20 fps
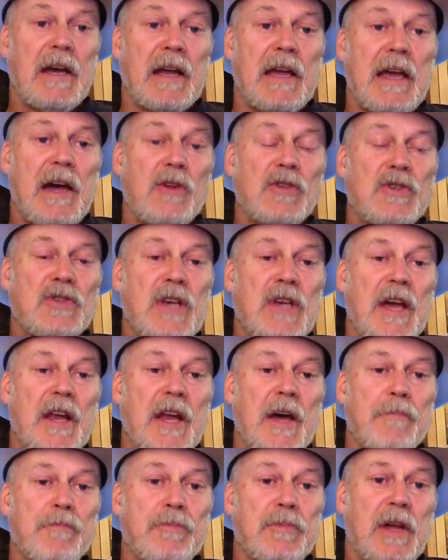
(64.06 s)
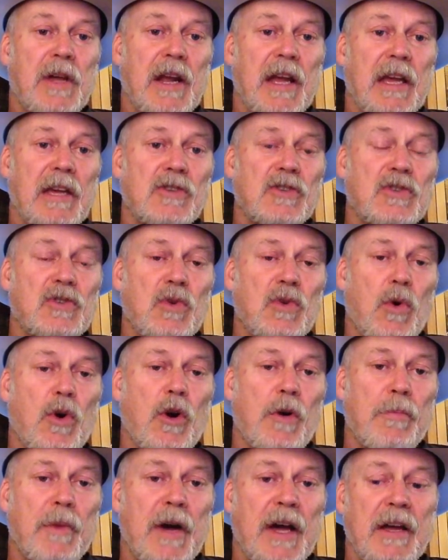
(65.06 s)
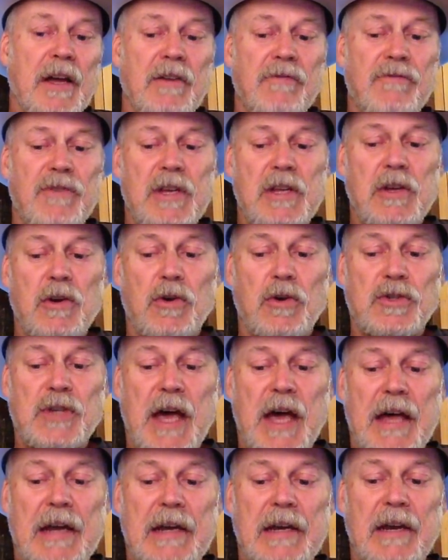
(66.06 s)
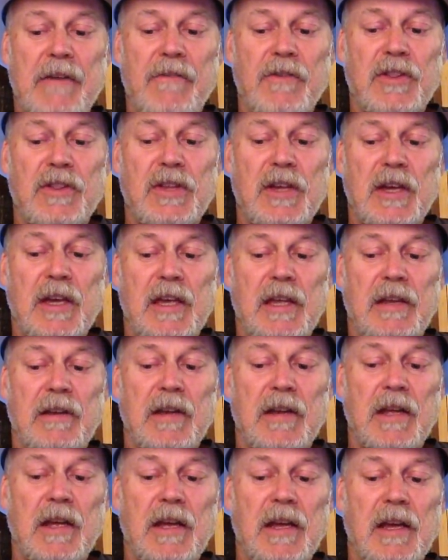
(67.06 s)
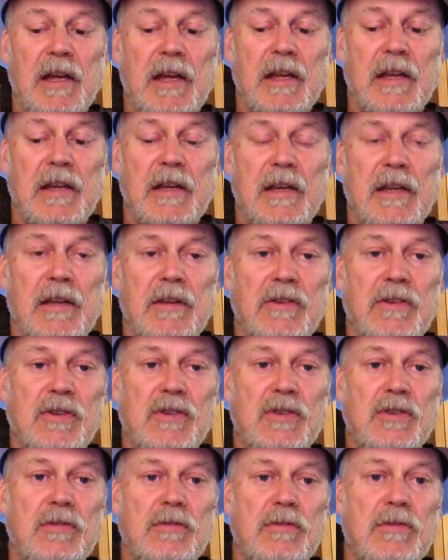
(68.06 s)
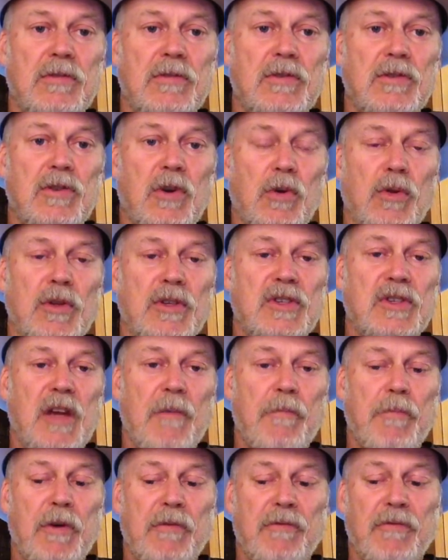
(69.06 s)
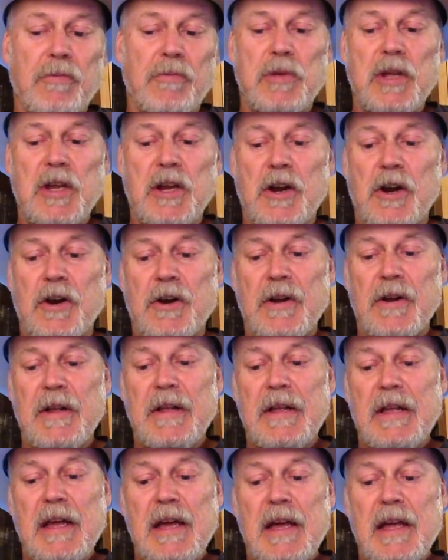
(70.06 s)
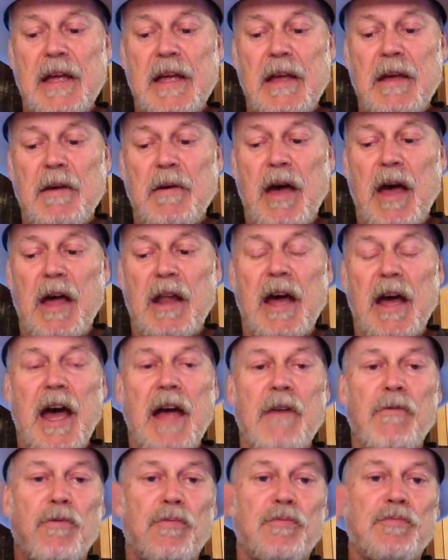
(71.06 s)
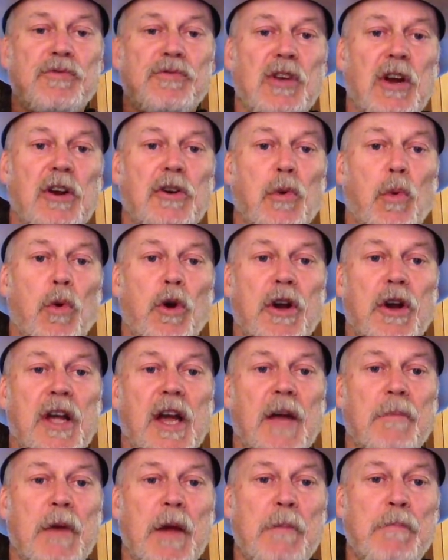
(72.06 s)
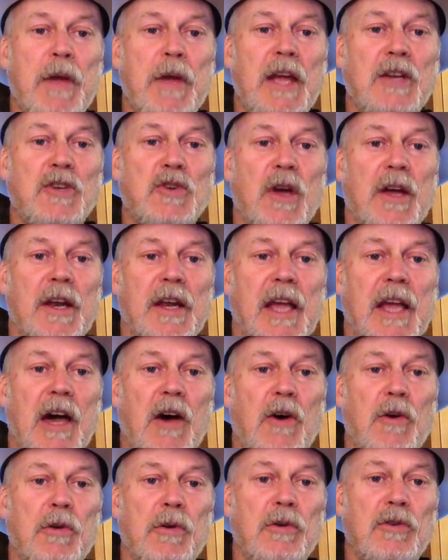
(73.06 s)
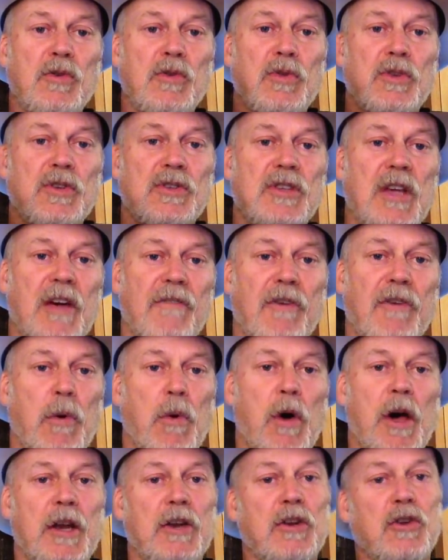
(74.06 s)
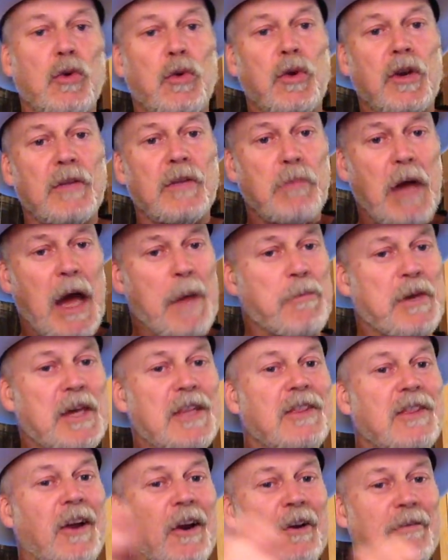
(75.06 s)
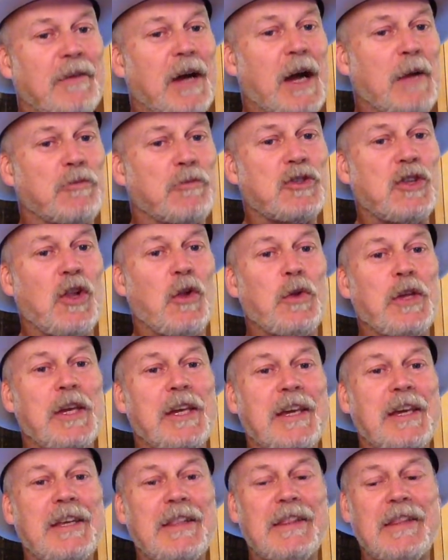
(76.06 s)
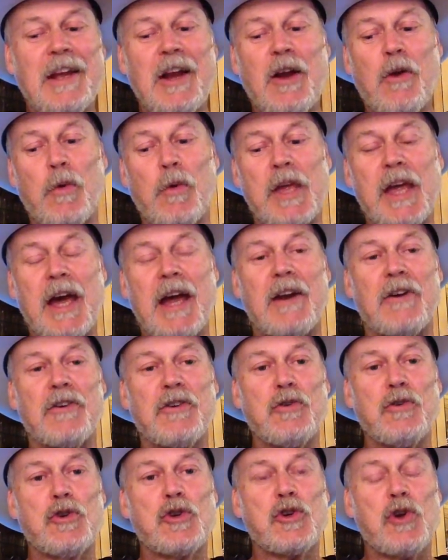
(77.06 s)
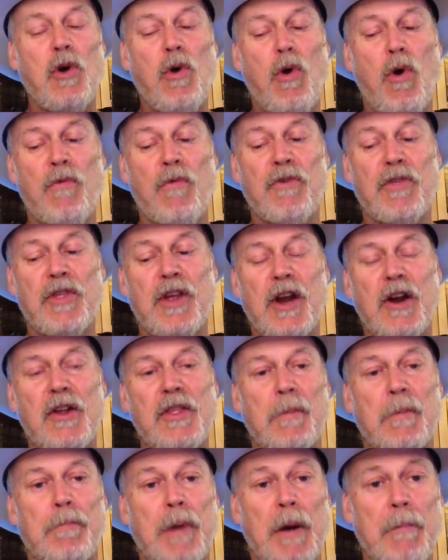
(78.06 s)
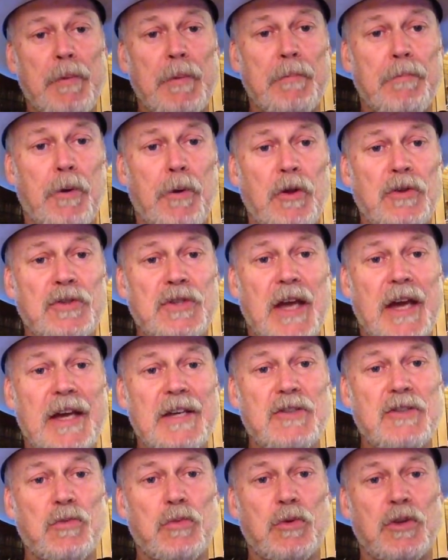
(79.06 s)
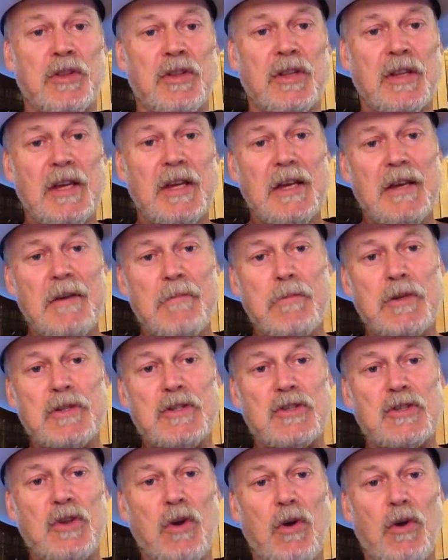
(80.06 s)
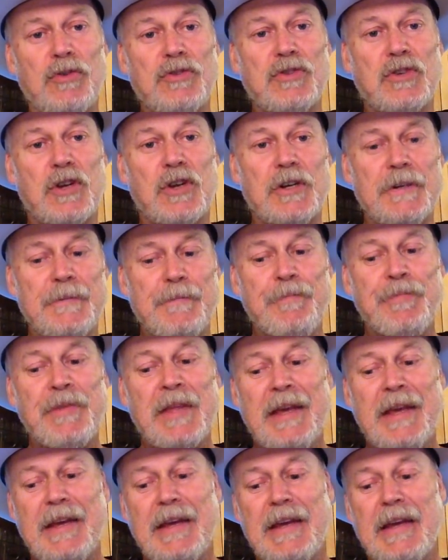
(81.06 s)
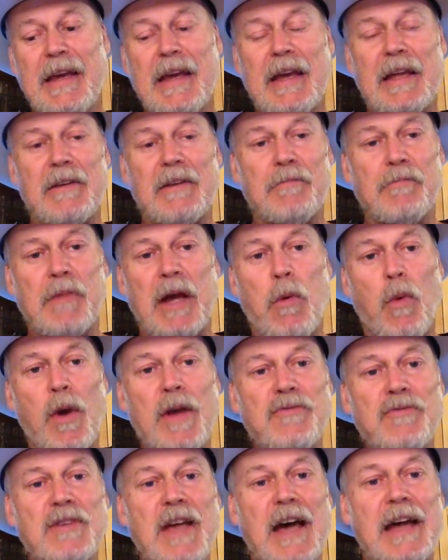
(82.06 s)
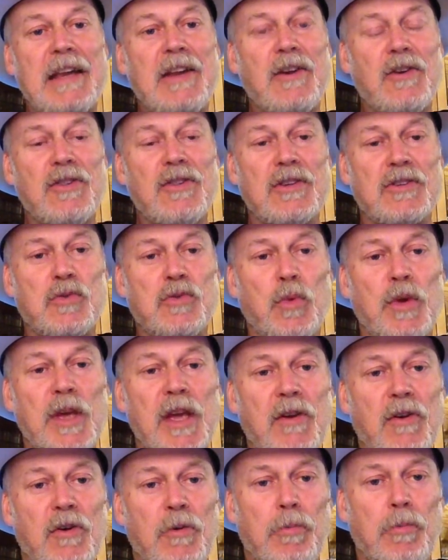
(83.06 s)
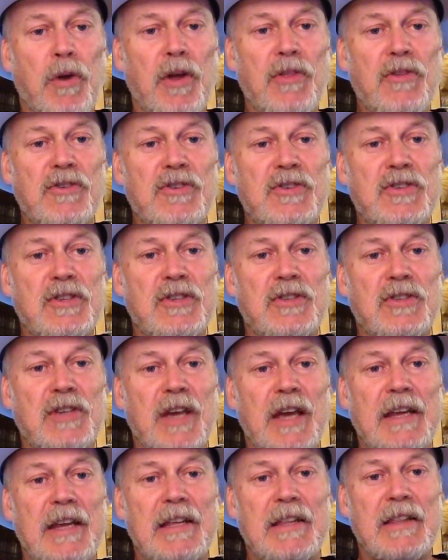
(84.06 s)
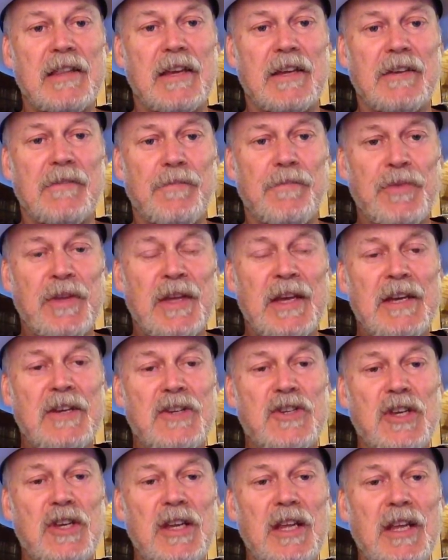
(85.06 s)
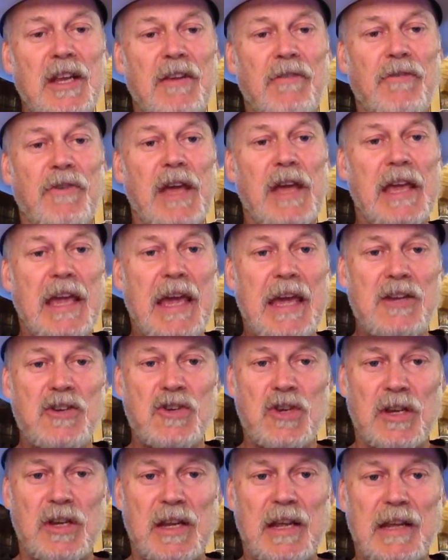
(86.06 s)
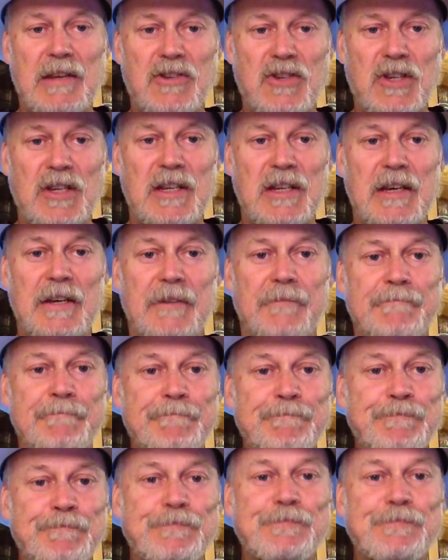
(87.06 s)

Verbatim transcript: account set up that I can store my videos on and everything and, and is totally separate from here. I, I've started to work on my Patreon account and do the stuff I want to do, and I'm getting there. I'm slowly getting there. We got our new show over there, the Bumping Bullseyes with Mrs. Holster. And my wife's not here this week. Her brother's decided that she needed vacation, and she did.